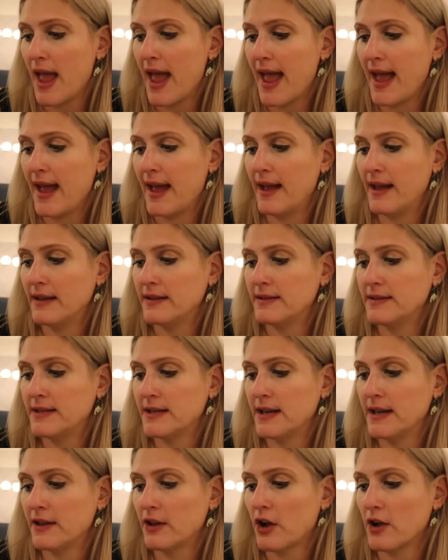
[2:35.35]
and
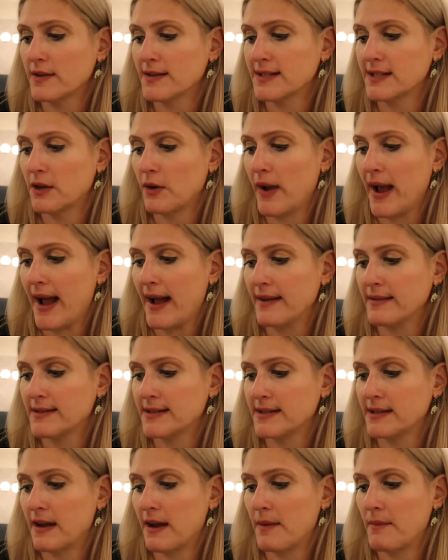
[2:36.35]
it also has
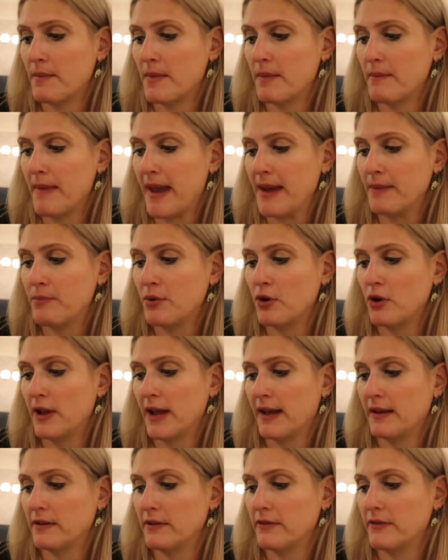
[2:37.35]
some maple
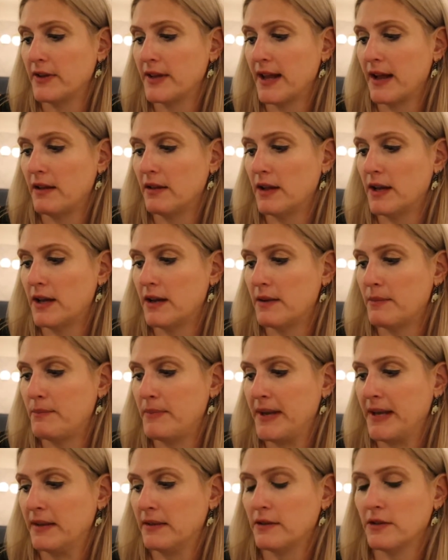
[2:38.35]
and vanilla
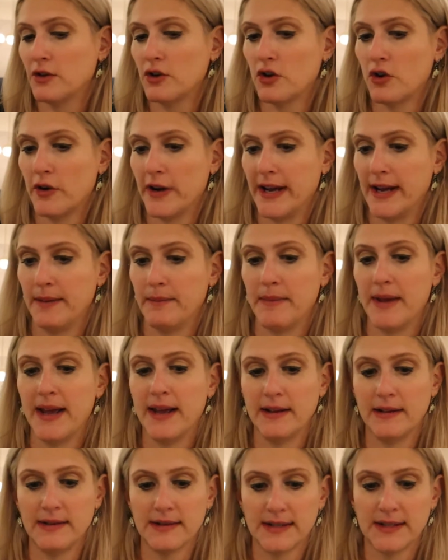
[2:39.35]
bean cream.
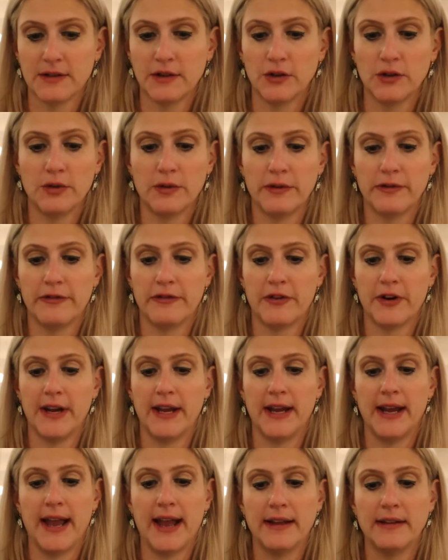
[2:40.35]
It is
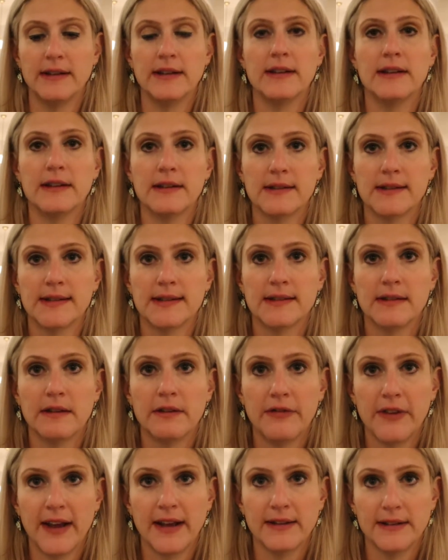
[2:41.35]
gluten-free and it is
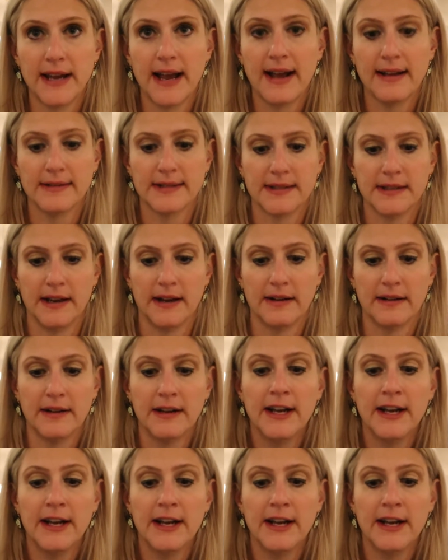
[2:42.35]
fantastic.